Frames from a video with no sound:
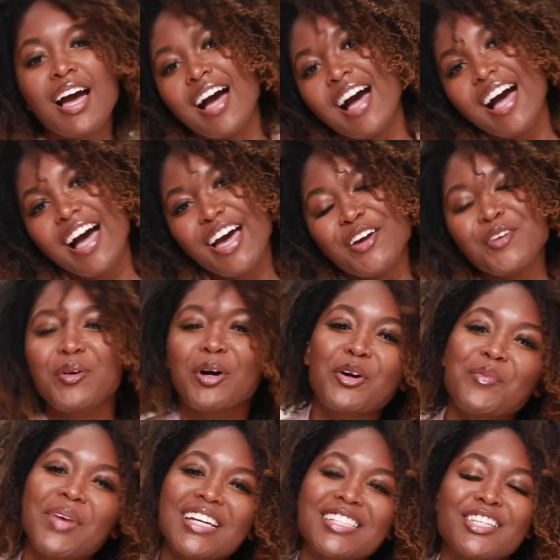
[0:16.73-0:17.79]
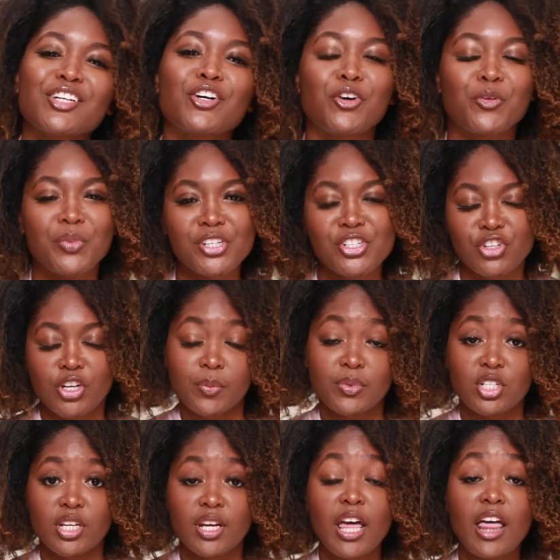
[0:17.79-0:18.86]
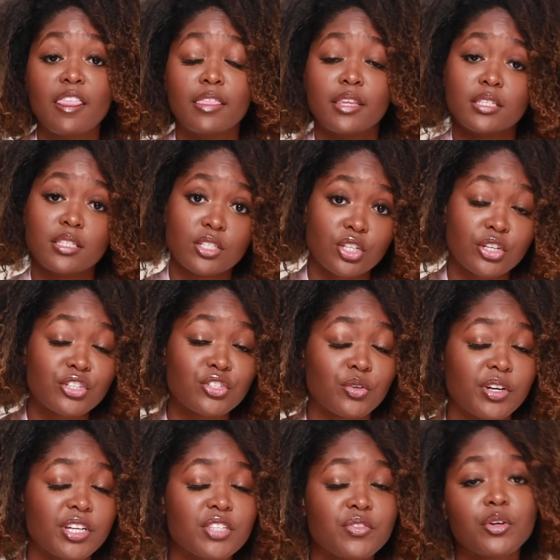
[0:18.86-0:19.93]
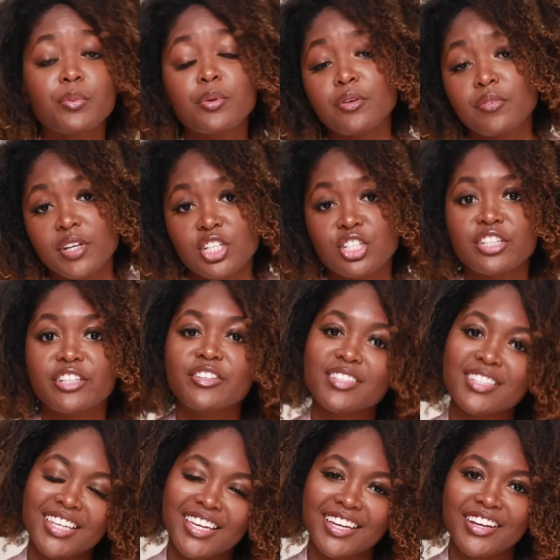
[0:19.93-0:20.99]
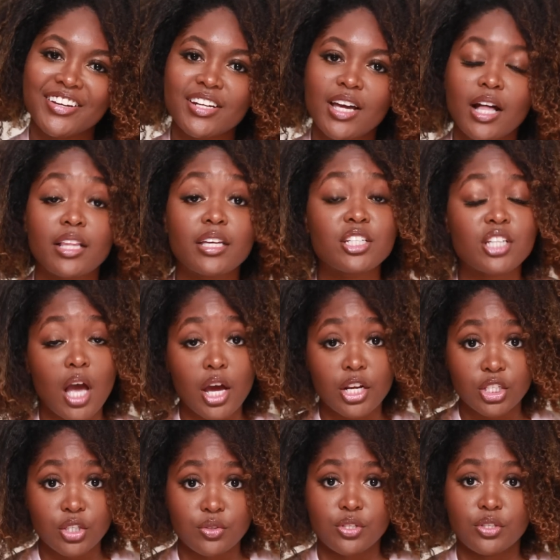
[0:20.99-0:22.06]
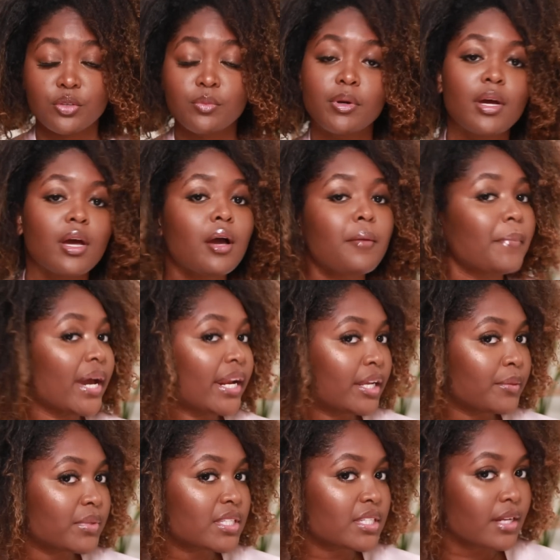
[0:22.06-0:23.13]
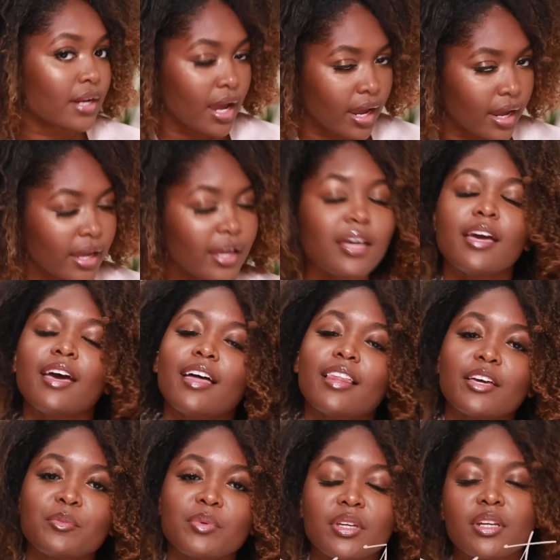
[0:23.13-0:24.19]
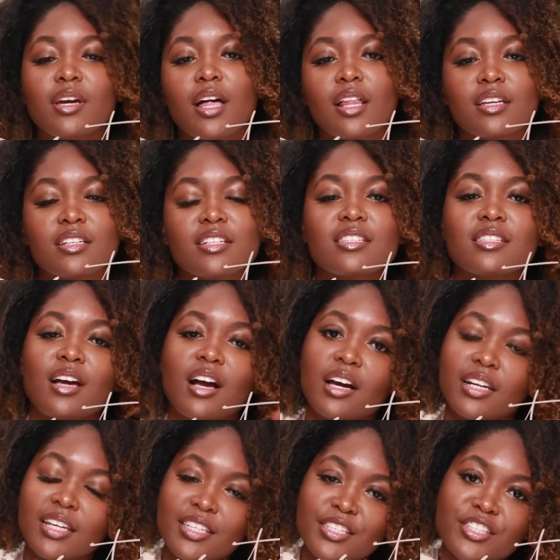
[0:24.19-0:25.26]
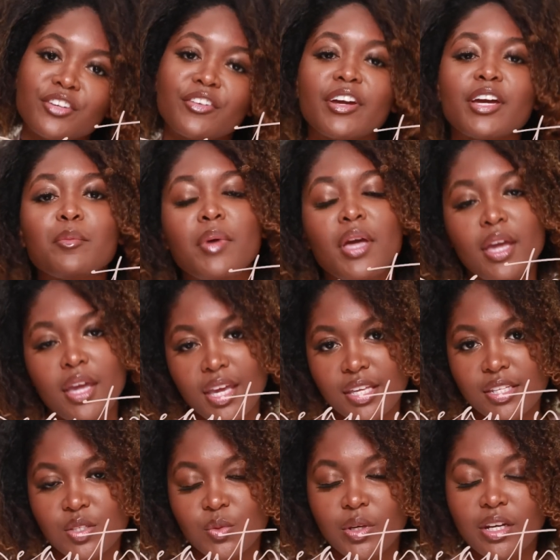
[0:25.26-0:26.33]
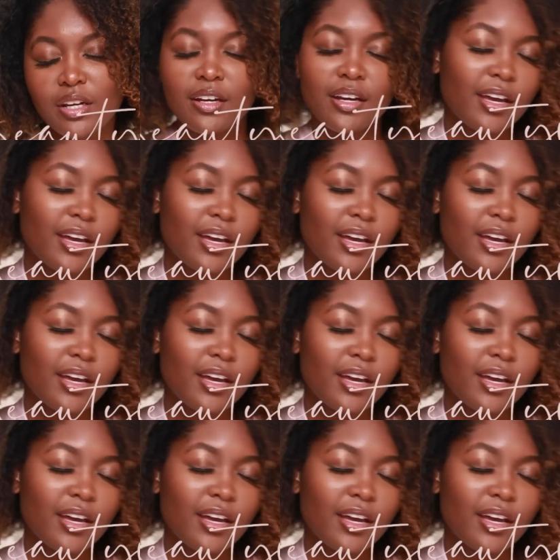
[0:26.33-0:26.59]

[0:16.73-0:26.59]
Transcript: Hi, welcome back to The Golden Prescription. This is your source for professional skincare knowledge on YouTube. My name is Nye, LA Beautyologist on Instagram and Twitter,